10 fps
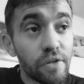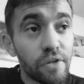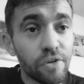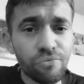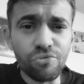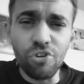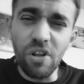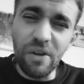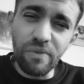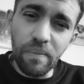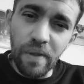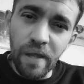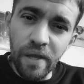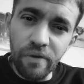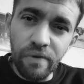can sort of like wrap their
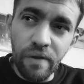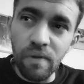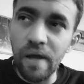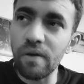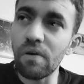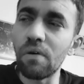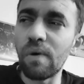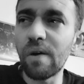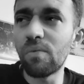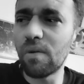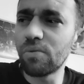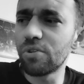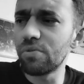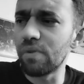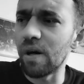head around, like, "Oh, why would you
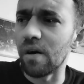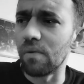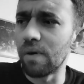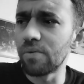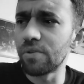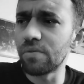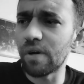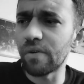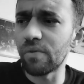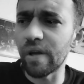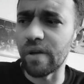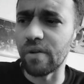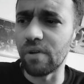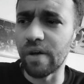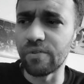do that? Why would you do, I don't get
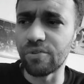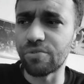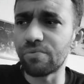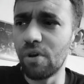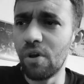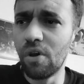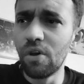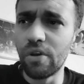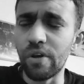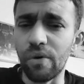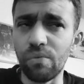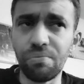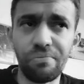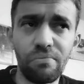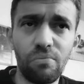it. Like, just, you know,
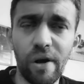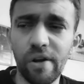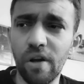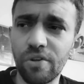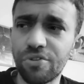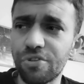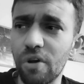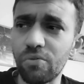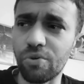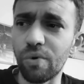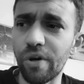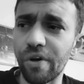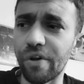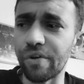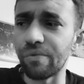why can't you just go to
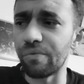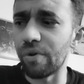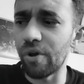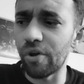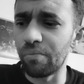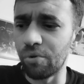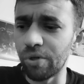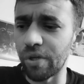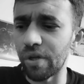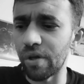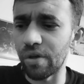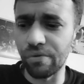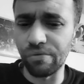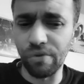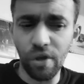work and earn money
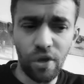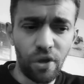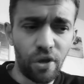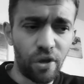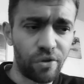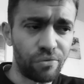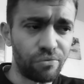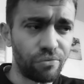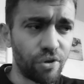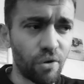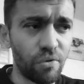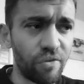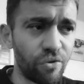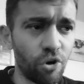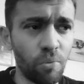and you know, live
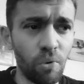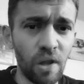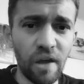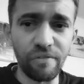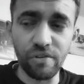a normal life?"